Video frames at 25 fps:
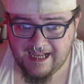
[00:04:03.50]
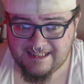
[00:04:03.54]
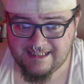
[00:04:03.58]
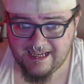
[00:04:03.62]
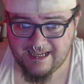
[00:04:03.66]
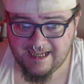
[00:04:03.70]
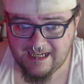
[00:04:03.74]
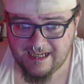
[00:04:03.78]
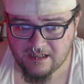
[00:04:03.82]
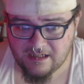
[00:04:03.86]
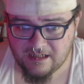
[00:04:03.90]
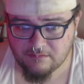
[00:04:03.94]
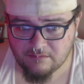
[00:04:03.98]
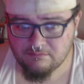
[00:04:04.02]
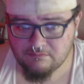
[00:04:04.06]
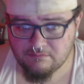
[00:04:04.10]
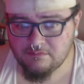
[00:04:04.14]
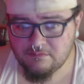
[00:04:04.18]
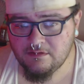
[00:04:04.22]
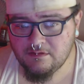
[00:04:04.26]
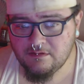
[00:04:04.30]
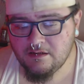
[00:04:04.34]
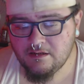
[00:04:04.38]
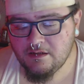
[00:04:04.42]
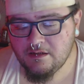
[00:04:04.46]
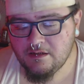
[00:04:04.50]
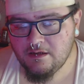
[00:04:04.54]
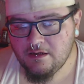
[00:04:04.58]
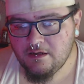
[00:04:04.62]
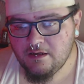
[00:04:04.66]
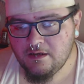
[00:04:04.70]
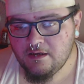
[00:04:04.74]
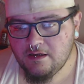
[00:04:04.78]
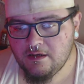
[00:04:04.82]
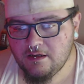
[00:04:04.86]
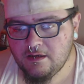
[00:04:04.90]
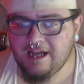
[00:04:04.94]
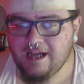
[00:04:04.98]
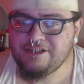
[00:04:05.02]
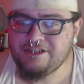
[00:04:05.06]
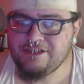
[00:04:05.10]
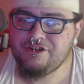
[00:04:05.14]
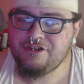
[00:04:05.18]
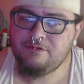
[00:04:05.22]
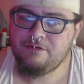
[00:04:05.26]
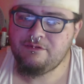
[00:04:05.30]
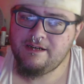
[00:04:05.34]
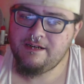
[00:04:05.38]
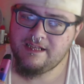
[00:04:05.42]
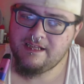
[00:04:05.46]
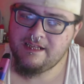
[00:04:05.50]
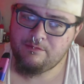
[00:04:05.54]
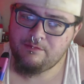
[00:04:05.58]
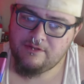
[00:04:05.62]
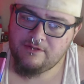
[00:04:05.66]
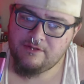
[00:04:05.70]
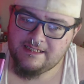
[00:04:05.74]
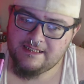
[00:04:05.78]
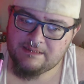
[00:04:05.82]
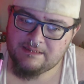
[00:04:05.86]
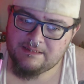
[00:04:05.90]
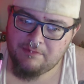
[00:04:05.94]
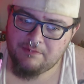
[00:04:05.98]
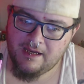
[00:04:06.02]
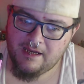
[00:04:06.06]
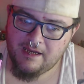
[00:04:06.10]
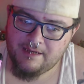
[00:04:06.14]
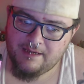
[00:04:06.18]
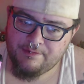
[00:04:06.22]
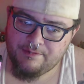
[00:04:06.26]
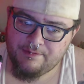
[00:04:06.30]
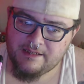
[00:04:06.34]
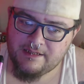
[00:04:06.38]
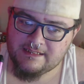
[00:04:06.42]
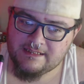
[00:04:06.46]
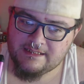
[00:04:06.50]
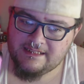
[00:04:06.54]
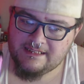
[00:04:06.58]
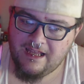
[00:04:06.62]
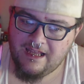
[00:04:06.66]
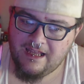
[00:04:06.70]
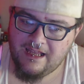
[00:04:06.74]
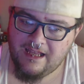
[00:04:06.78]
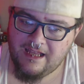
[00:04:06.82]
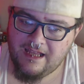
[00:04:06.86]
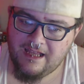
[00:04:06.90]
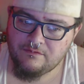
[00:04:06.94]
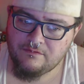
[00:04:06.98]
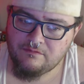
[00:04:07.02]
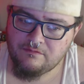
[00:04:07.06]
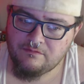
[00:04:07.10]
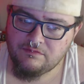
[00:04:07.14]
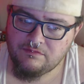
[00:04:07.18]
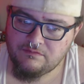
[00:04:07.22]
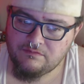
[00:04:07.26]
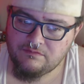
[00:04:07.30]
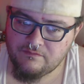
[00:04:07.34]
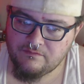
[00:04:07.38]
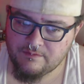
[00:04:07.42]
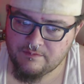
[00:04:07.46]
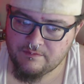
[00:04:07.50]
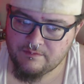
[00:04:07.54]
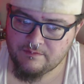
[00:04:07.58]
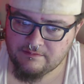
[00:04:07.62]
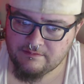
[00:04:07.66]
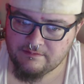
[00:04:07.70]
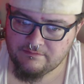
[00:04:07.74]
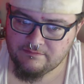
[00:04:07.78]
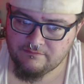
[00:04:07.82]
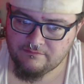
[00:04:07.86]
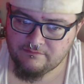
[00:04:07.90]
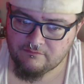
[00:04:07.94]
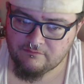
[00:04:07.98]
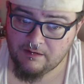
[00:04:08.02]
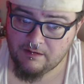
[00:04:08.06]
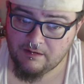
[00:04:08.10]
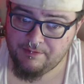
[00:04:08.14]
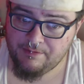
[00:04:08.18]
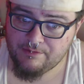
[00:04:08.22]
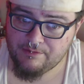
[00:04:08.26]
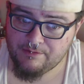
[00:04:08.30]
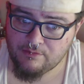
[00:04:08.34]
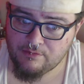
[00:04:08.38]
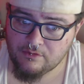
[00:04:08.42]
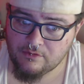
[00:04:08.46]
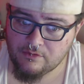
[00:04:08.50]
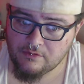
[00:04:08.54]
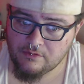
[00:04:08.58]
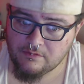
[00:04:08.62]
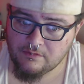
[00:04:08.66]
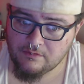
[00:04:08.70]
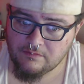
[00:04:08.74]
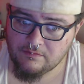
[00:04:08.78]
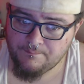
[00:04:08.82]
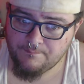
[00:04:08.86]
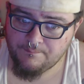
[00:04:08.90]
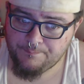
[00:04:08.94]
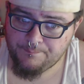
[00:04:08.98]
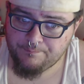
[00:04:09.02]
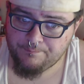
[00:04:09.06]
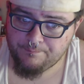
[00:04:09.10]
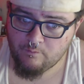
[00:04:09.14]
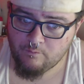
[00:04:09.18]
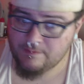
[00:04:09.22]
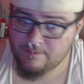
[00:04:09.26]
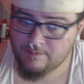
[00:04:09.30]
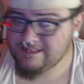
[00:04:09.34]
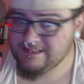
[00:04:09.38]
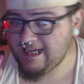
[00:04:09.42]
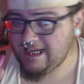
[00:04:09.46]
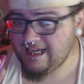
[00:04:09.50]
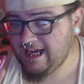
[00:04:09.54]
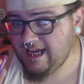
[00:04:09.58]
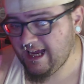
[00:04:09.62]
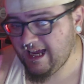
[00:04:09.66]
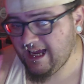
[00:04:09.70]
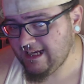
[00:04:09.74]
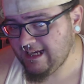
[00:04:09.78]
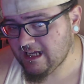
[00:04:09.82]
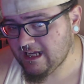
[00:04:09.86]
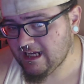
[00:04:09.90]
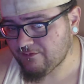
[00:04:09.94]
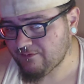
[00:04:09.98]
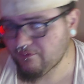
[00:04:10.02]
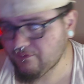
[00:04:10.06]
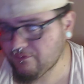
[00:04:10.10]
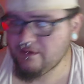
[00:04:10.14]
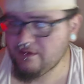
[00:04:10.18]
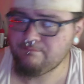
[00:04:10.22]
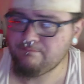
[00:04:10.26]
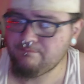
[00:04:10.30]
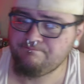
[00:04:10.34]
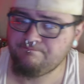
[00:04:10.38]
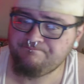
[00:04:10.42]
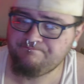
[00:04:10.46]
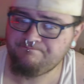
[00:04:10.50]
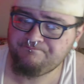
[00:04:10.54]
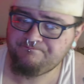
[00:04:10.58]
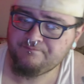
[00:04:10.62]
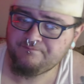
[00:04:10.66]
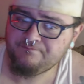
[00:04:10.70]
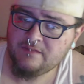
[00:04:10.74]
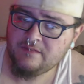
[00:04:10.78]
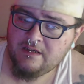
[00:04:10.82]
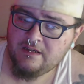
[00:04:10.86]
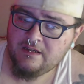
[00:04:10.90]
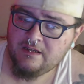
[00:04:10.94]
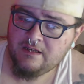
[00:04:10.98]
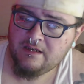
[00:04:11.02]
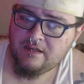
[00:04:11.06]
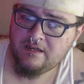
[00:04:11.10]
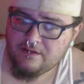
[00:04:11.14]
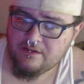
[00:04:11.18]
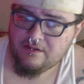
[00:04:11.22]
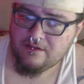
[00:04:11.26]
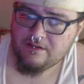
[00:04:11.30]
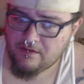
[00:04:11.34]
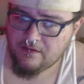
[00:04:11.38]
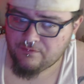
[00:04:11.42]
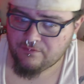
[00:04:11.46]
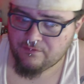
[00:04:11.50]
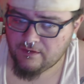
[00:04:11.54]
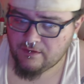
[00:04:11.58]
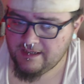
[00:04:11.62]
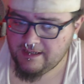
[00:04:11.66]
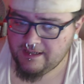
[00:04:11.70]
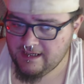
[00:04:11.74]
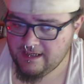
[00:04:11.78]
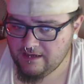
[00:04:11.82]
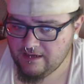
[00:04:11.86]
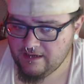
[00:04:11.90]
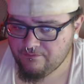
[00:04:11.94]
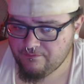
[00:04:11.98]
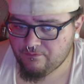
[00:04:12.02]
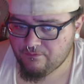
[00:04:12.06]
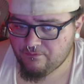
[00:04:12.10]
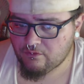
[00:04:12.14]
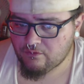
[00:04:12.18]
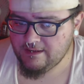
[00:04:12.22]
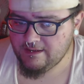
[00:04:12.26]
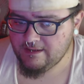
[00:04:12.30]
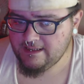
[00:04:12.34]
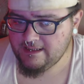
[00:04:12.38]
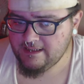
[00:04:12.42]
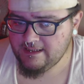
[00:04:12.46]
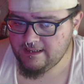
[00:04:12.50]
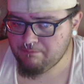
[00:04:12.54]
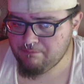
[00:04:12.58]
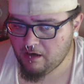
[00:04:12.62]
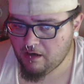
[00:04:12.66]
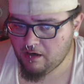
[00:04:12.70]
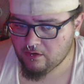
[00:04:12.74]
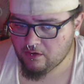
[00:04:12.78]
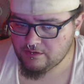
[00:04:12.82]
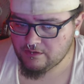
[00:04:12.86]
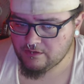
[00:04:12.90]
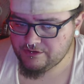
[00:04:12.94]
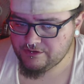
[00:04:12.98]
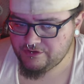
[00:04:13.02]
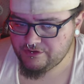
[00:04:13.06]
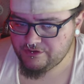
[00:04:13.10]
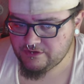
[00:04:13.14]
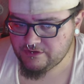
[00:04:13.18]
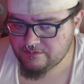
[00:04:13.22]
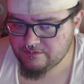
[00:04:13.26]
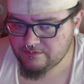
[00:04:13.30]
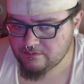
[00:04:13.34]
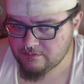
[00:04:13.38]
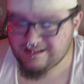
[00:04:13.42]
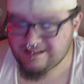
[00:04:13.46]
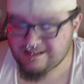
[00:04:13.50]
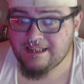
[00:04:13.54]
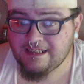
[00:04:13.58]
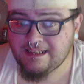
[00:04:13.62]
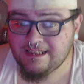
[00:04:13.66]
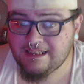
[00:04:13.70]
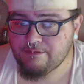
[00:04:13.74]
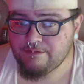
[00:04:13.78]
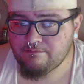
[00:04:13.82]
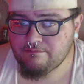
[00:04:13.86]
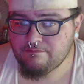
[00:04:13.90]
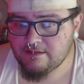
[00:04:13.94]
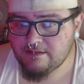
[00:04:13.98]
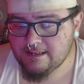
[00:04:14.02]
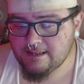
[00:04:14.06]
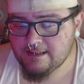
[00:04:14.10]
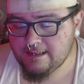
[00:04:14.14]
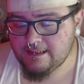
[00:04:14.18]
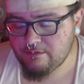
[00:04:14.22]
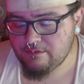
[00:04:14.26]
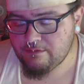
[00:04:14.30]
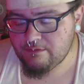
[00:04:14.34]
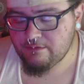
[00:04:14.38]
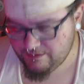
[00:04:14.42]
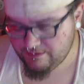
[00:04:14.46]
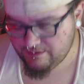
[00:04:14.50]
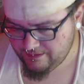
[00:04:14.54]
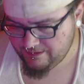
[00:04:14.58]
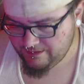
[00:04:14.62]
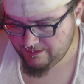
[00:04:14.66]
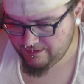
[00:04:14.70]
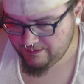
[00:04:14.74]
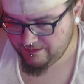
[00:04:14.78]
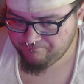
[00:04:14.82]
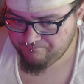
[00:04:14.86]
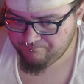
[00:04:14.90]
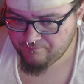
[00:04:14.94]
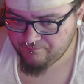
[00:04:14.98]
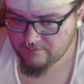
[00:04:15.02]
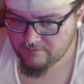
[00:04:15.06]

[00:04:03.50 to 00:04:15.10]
I should have waited a couple days to buy it because now, from a reputable website I got it from, they're offering a free bottle of juice, or liquid with it, Milkman.